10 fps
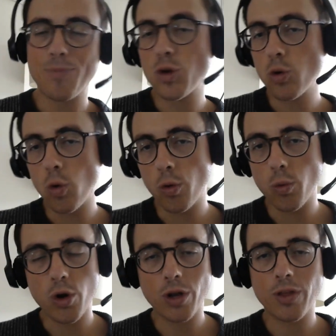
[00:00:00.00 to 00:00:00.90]
Through
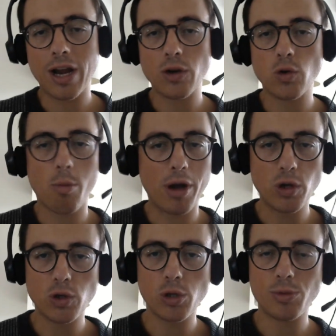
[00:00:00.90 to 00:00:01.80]
all the work that I do on
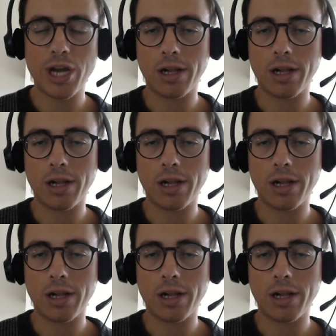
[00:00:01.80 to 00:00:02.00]
my YouTube